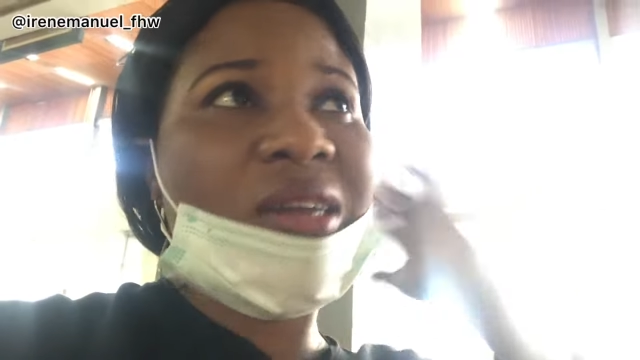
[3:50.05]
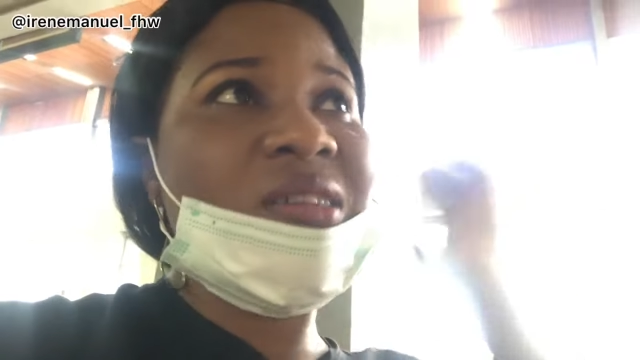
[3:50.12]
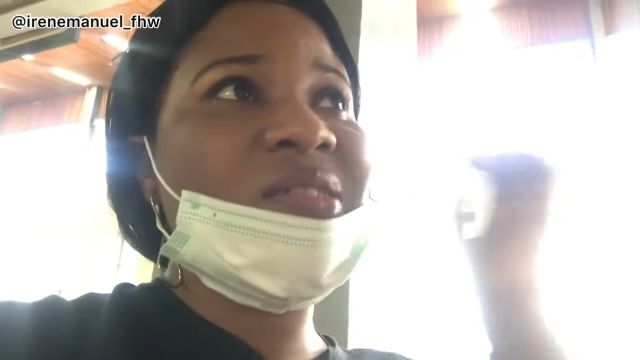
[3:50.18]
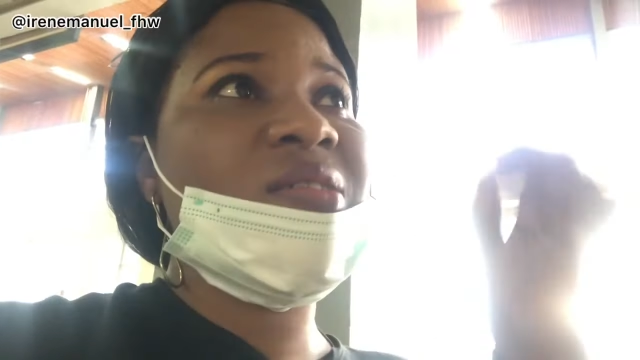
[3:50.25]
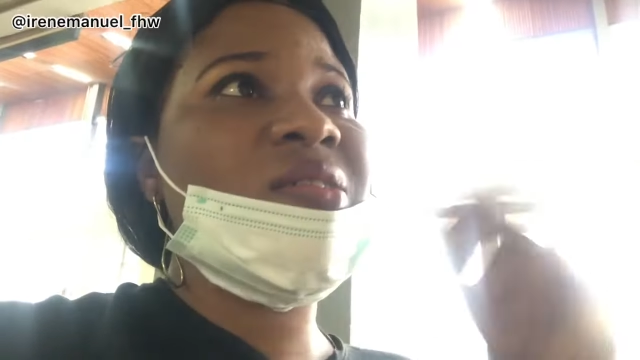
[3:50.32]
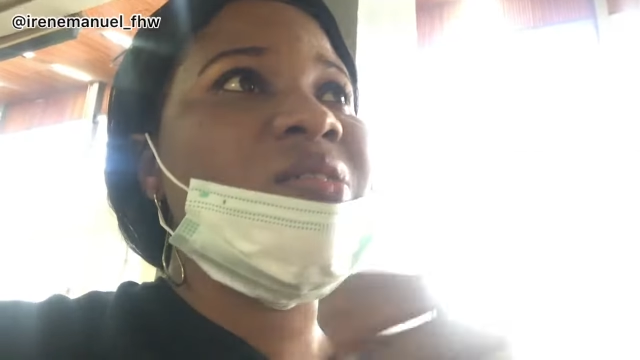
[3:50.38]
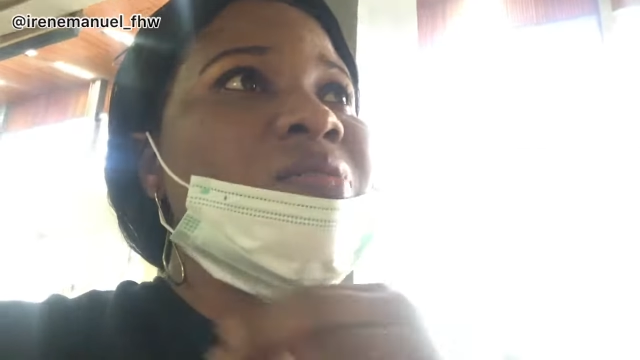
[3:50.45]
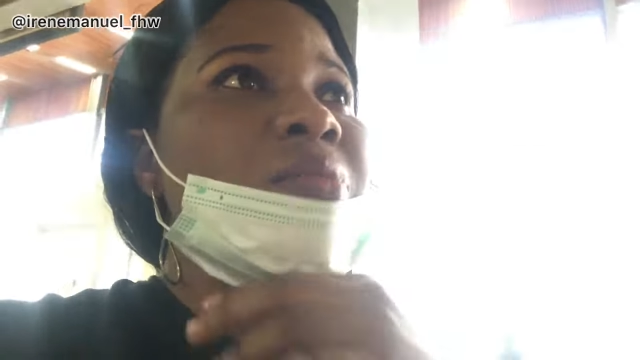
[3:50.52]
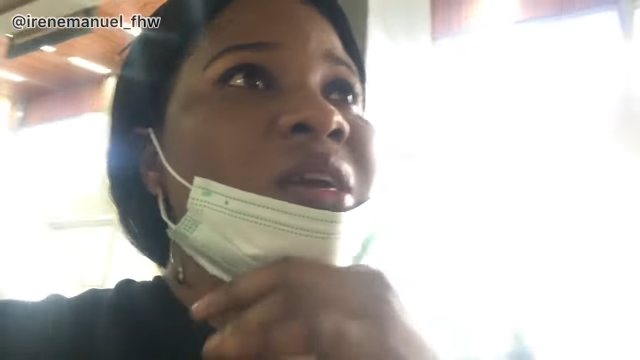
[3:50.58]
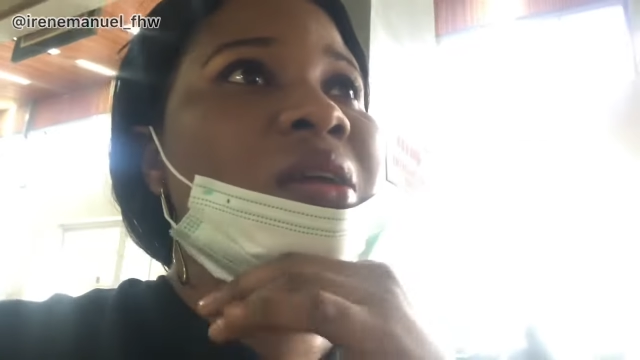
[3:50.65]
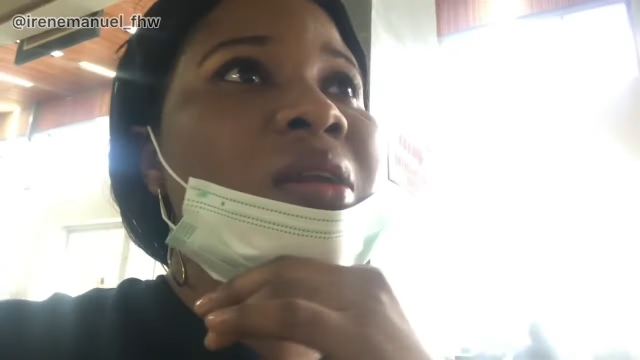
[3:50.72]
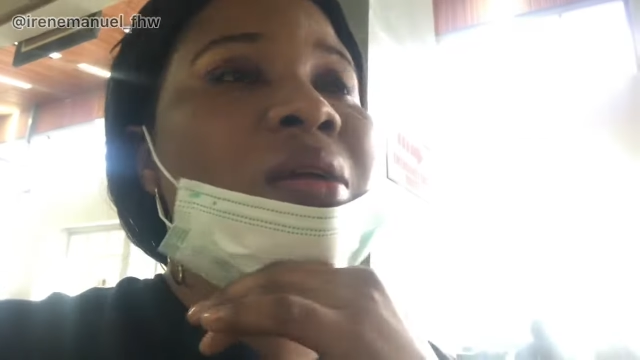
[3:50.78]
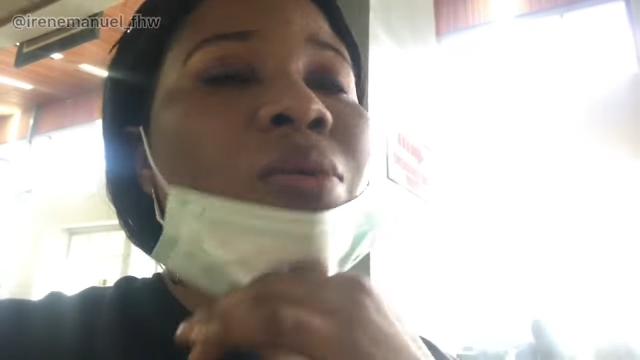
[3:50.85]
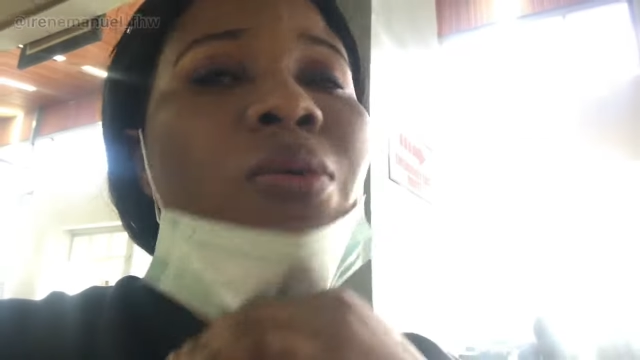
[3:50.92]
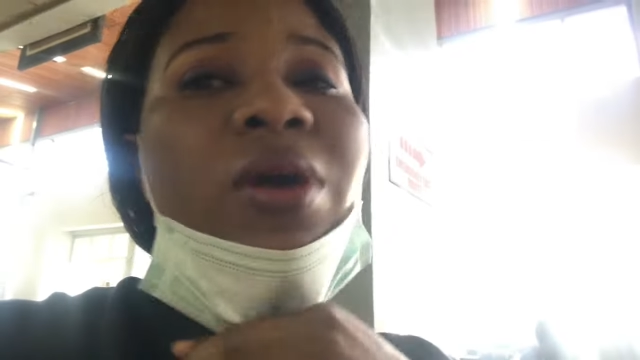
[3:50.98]
She's
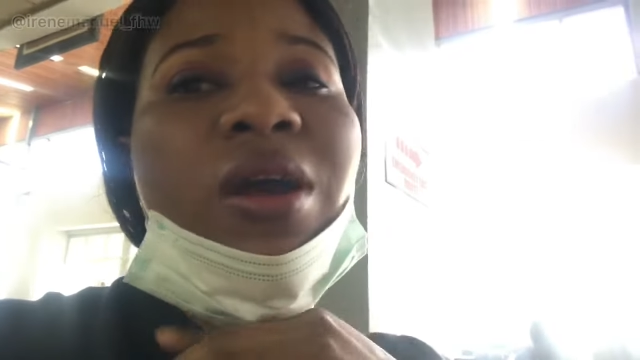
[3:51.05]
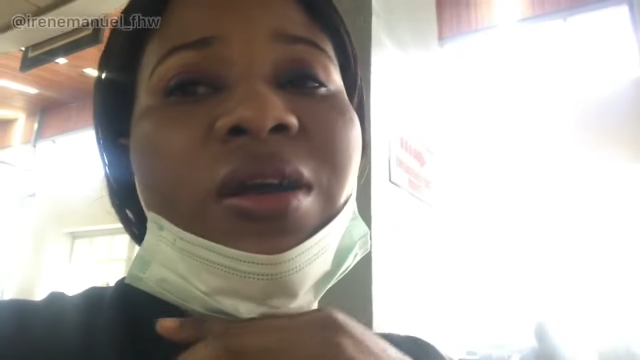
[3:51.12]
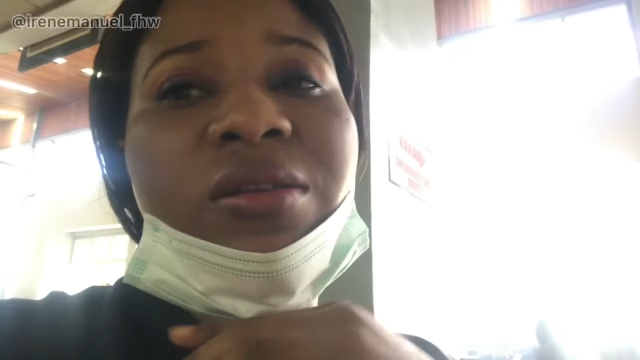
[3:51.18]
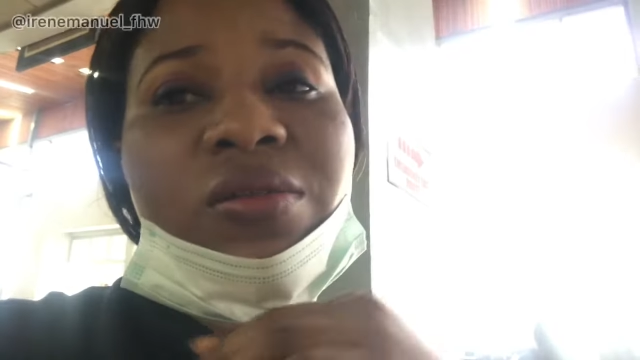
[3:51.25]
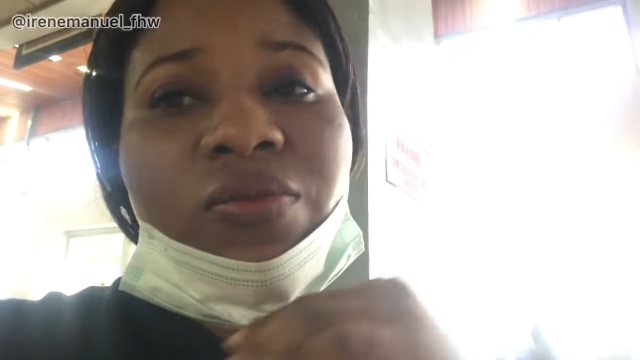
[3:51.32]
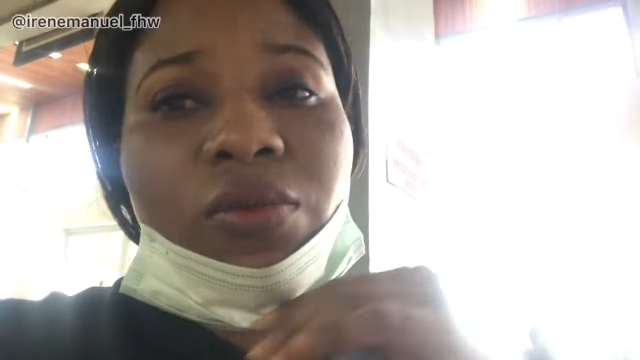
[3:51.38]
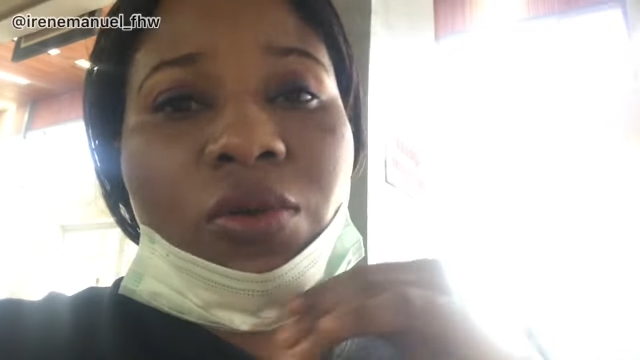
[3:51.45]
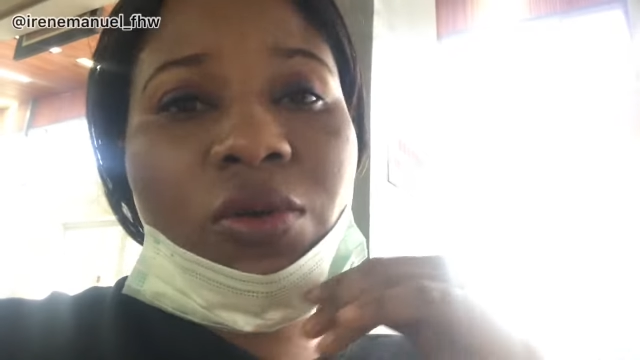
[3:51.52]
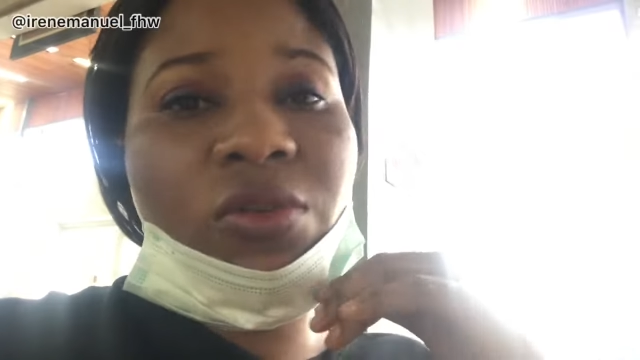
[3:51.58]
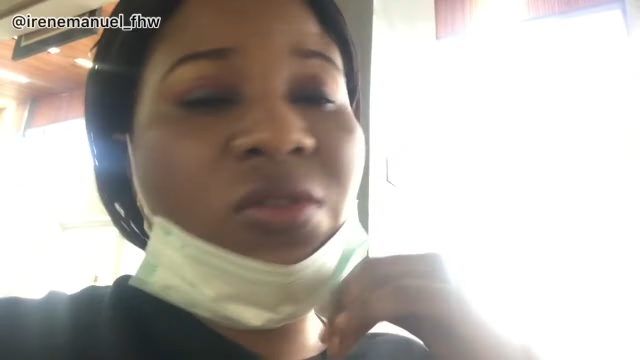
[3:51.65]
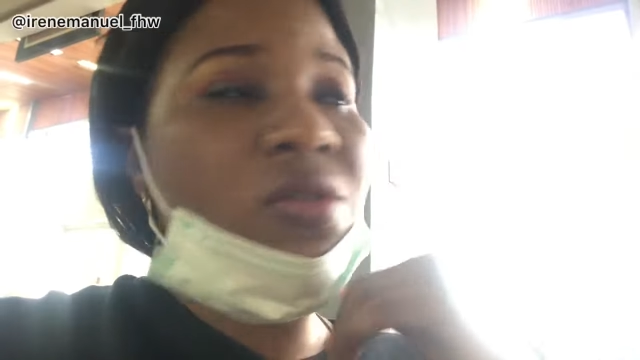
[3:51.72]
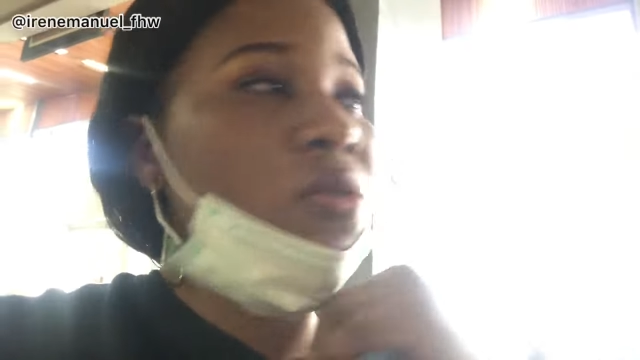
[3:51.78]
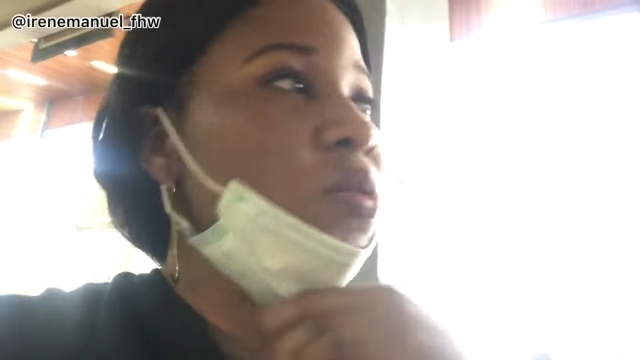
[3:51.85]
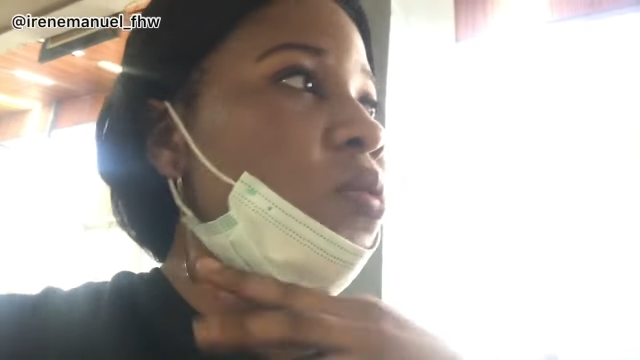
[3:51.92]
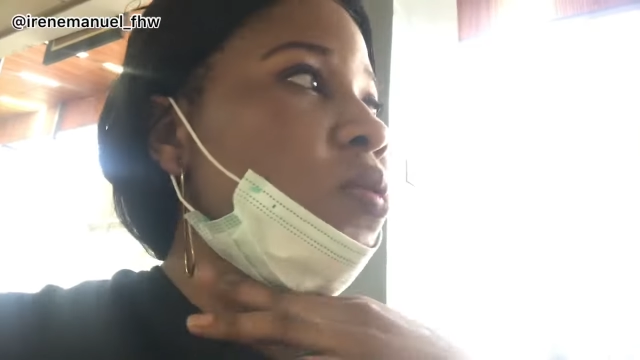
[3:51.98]
making inquiries for us,
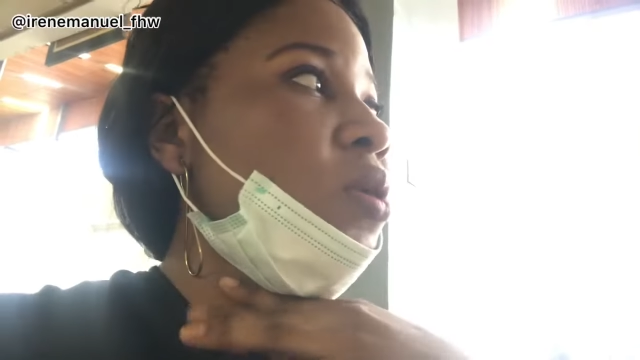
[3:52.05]
so